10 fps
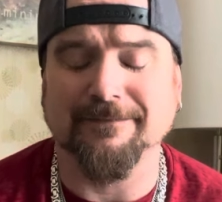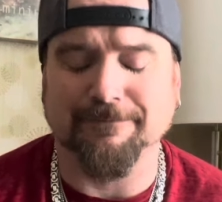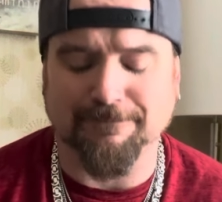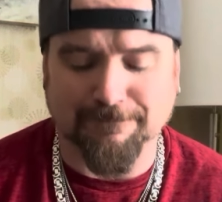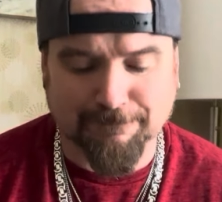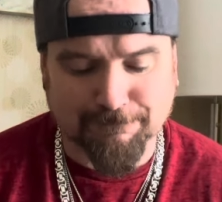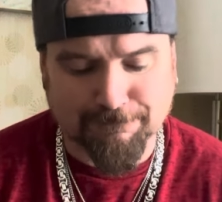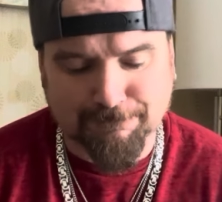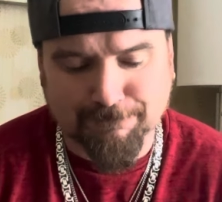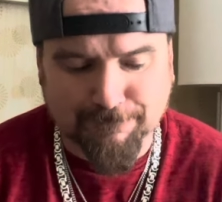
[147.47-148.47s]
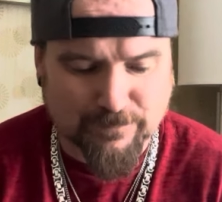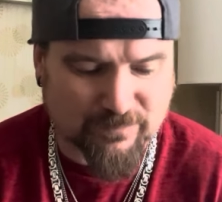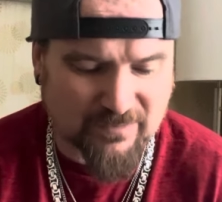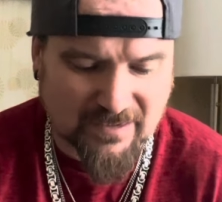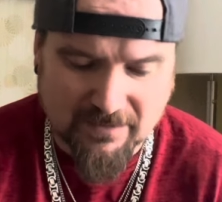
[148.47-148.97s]

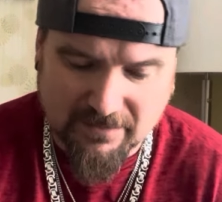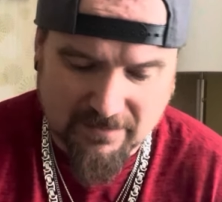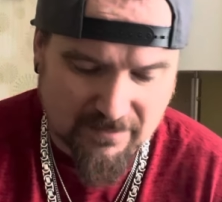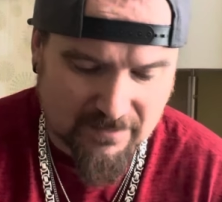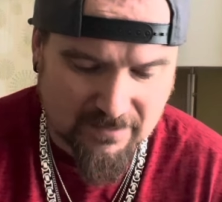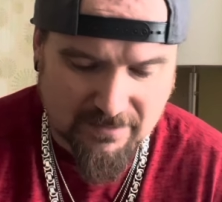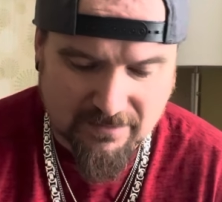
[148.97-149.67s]
Nothing is said.